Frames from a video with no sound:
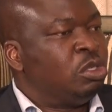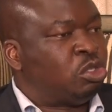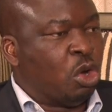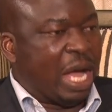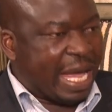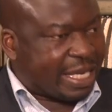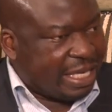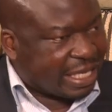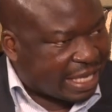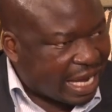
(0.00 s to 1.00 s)
So I
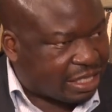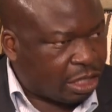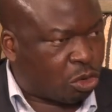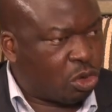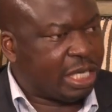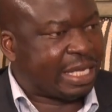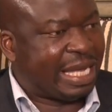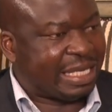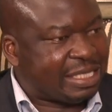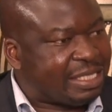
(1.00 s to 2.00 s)
can
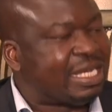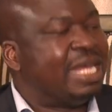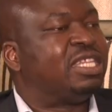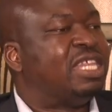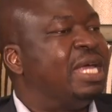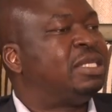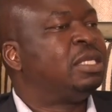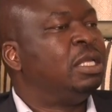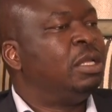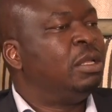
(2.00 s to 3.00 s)
categorically state that